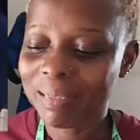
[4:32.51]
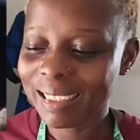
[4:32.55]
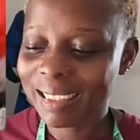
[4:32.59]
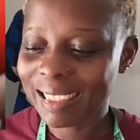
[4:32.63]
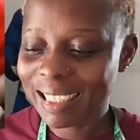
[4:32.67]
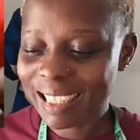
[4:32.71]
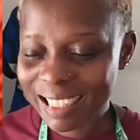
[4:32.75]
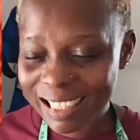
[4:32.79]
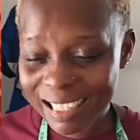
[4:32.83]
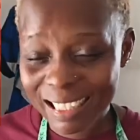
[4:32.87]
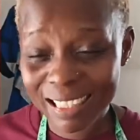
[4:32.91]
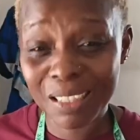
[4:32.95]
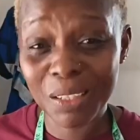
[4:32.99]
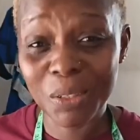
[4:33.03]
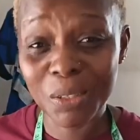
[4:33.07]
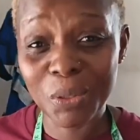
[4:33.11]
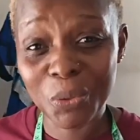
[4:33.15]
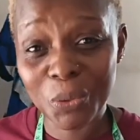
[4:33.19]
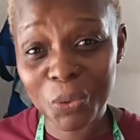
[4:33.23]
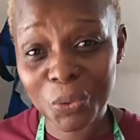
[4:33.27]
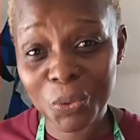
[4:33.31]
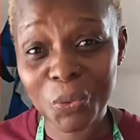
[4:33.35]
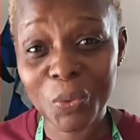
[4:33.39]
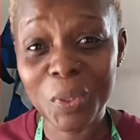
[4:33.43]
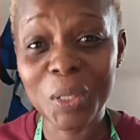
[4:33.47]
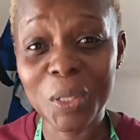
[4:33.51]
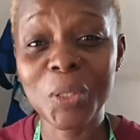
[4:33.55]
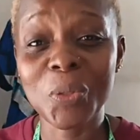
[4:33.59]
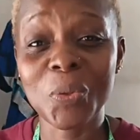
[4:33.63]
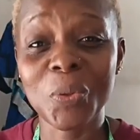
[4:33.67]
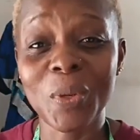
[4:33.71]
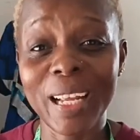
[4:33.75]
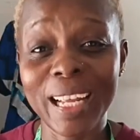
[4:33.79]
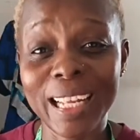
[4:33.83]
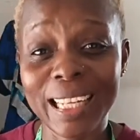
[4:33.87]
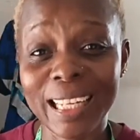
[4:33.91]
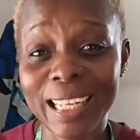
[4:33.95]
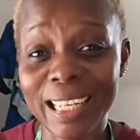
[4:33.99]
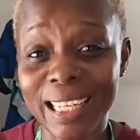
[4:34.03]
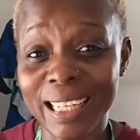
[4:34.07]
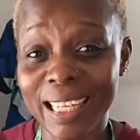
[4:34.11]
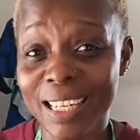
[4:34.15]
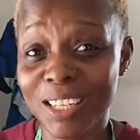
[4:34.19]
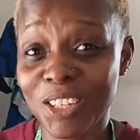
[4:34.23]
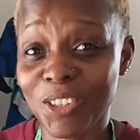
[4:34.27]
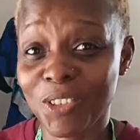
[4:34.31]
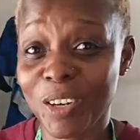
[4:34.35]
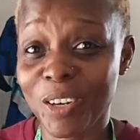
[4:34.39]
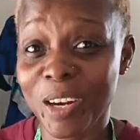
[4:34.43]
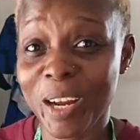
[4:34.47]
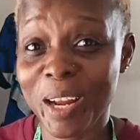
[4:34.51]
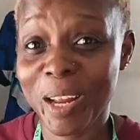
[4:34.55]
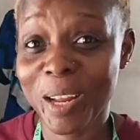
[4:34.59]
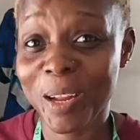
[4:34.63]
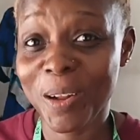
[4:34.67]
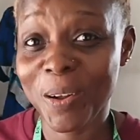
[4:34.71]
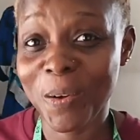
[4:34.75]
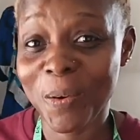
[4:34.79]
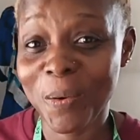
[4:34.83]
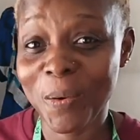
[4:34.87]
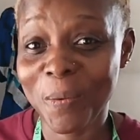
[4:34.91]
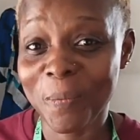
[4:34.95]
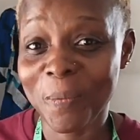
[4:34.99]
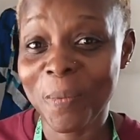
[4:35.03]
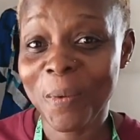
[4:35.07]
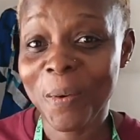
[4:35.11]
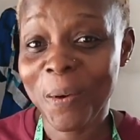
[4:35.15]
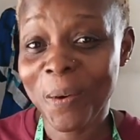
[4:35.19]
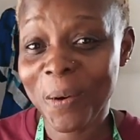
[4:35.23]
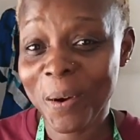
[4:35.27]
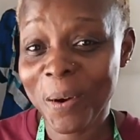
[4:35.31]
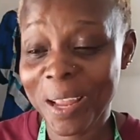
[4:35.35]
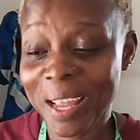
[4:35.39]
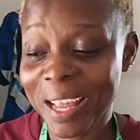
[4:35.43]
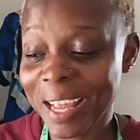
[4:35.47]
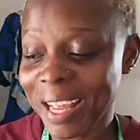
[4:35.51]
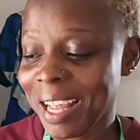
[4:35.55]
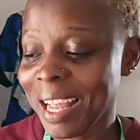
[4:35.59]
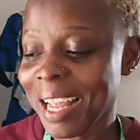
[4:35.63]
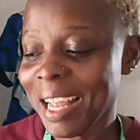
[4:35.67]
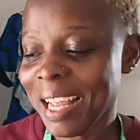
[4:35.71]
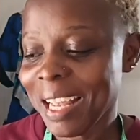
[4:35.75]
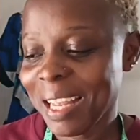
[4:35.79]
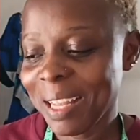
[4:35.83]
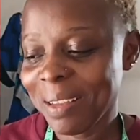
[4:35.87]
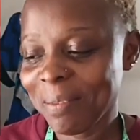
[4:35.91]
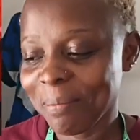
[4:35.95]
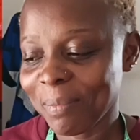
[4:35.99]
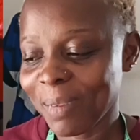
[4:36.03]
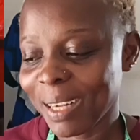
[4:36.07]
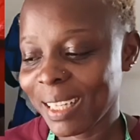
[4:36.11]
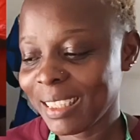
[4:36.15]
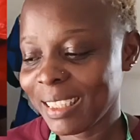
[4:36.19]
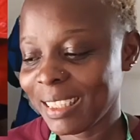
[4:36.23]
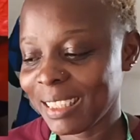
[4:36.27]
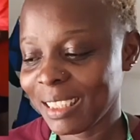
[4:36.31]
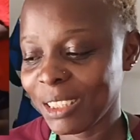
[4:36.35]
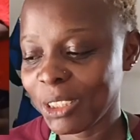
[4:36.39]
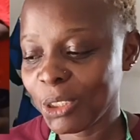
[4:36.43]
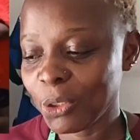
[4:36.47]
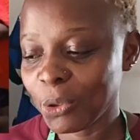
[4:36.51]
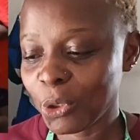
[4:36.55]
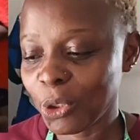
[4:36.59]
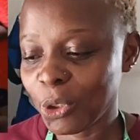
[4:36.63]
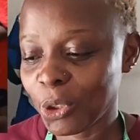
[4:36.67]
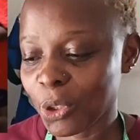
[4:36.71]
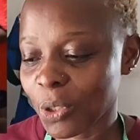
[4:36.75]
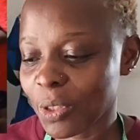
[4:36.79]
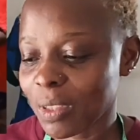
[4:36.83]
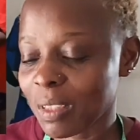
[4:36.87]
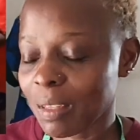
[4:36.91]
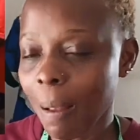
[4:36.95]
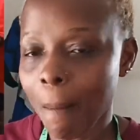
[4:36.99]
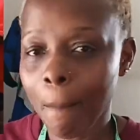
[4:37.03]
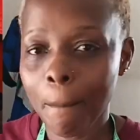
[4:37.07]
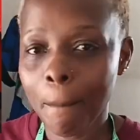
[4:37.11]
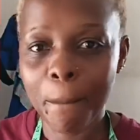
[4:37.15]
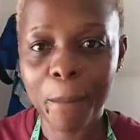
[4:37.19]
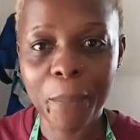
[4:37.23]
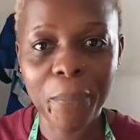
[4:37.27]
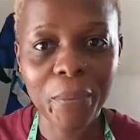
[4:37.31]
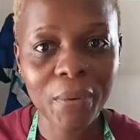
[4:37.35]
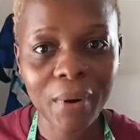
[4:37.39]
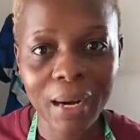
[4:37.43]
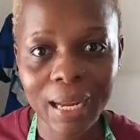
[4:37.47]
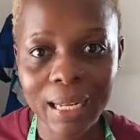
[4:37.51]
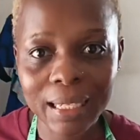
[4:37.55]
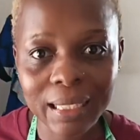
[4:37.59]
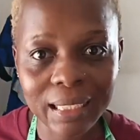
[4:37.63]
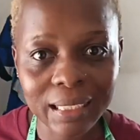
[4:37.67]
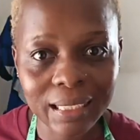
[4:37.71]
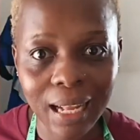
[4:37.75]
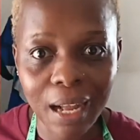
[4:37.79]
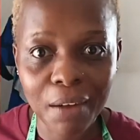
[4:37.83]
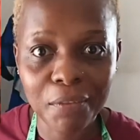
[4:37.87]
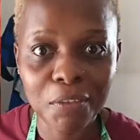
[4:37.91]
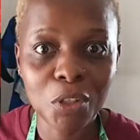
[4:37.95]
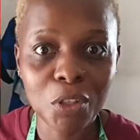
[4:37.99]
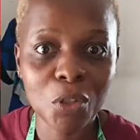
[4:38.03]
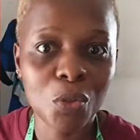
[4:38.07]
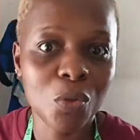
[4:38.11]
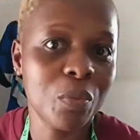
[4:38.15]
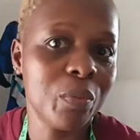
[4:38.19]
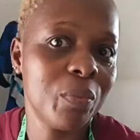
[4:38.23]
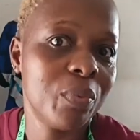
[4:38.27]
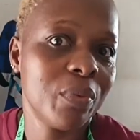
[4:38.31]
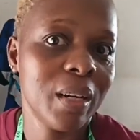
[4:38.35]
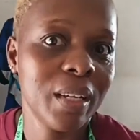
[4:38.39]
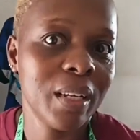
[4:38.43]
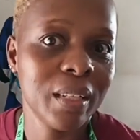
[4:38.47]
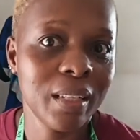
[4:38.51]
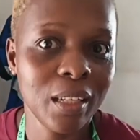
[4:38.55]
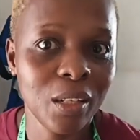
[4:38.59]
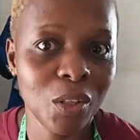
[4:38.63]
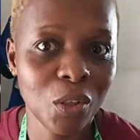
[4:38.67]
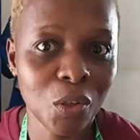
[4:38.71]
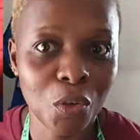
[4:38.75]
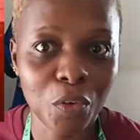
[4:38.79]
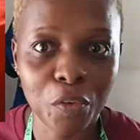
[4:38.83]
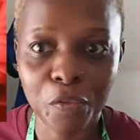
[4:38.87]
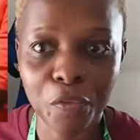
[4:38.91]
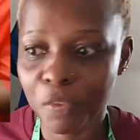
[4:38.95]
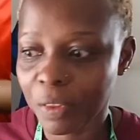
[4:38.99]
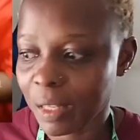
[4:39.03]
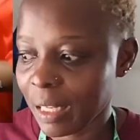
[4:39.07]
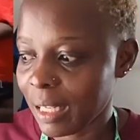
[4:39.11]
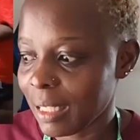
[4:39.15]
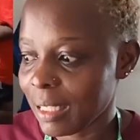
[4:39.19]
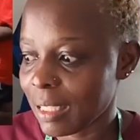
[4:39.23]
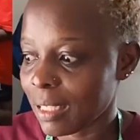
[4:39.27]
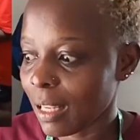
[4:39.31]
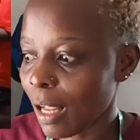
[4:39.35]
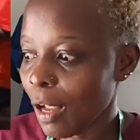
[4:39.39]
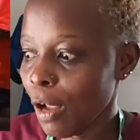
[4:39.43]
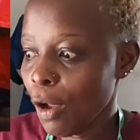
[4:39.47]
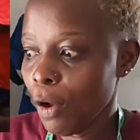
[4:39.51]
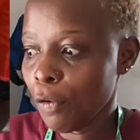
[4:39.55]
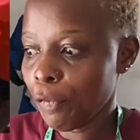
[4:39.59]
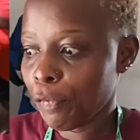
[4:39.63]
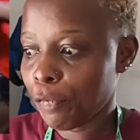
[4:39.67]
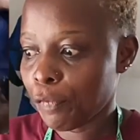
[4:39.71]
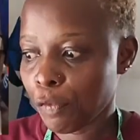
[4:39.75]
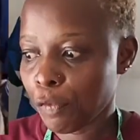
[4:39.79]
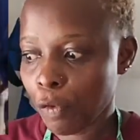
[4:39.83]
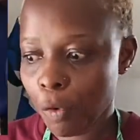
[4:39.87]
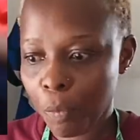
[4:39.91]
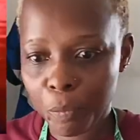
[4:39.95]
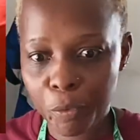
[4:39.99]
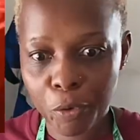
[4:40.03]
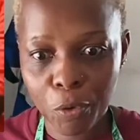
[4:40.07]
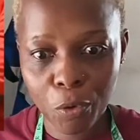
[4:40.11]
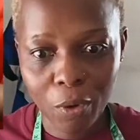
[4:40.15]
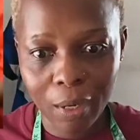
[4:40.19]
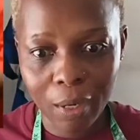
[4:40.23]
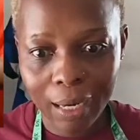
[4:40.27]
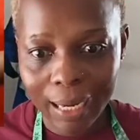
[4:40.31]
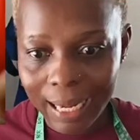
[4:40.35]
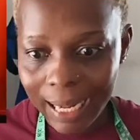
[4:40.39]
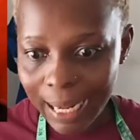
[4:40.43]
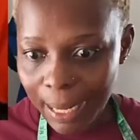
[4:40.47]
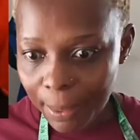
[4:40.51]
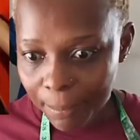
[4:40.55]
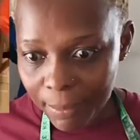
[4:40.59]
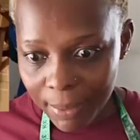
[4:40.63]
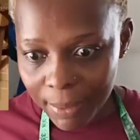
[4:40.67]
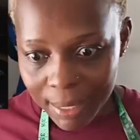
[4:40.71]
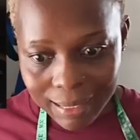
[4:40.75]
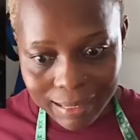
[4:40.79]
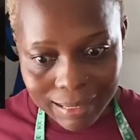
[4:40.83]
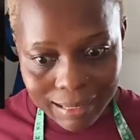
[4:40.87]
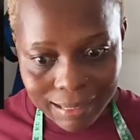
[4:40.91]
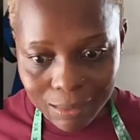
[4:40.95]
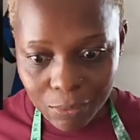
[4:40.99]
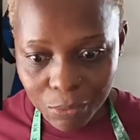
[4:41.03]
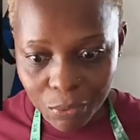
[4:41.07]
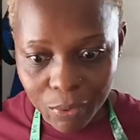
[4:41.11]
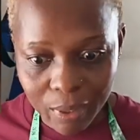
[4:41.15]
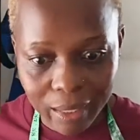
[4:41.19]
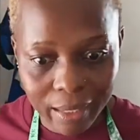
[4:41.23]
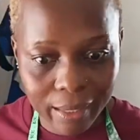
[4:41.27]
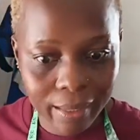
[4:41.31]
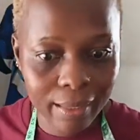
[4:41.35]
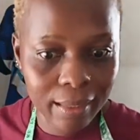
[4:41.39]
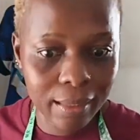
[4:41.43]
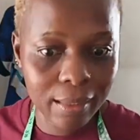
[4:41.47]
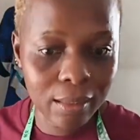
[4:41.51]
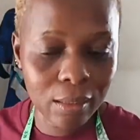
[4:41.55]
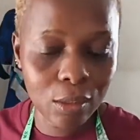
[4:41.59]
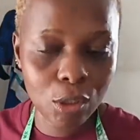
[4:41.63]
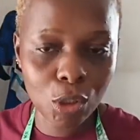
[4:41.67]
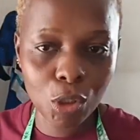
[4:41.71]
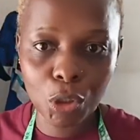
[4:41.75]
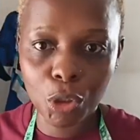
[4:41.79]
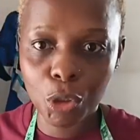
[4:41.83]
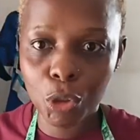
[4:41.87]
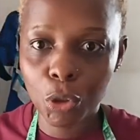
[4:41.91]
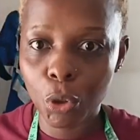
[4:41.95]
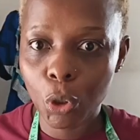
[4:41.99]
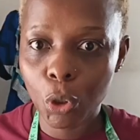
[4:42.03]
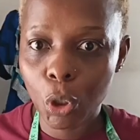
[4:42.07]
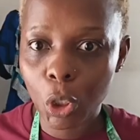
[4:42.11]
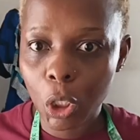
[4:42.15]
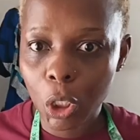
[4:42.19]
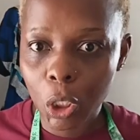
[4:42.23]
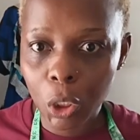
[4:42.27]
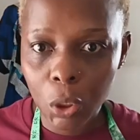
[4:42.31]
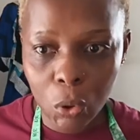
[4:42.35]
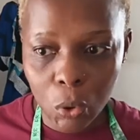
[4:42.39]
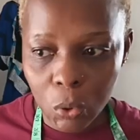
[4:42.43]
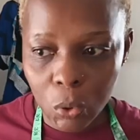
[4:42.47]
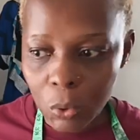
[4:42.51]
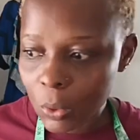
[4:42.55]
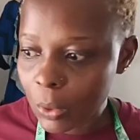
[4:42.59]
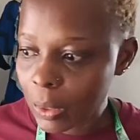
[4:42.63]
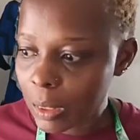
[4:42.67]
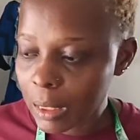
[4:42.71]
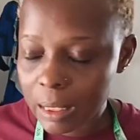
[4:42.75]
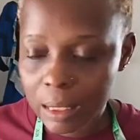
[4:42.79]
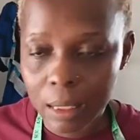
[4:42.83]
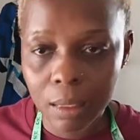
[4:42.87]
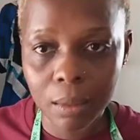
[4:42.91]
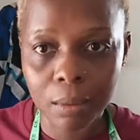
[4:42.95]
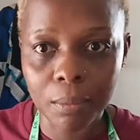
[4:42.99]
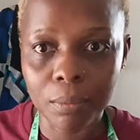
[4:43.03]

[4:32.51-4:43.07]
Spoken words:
This is a good way to earn an extra income. Okay, imagine you just branding, having to brand a lot of things, from your garments wearing to your clothes,